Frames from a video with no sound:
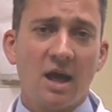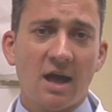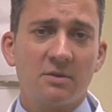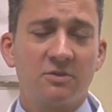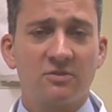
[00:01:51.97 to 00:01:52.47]

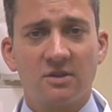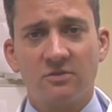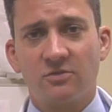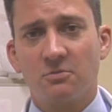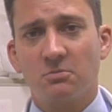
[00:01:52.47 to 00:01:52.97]
I would
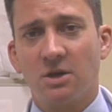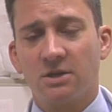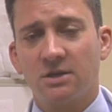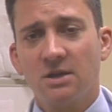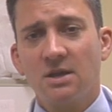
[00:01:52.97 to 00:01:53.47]
save your
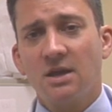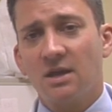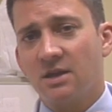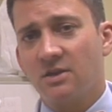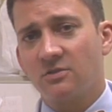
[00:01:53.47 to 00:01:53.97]
money
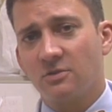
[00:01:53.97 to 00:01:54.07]
and ask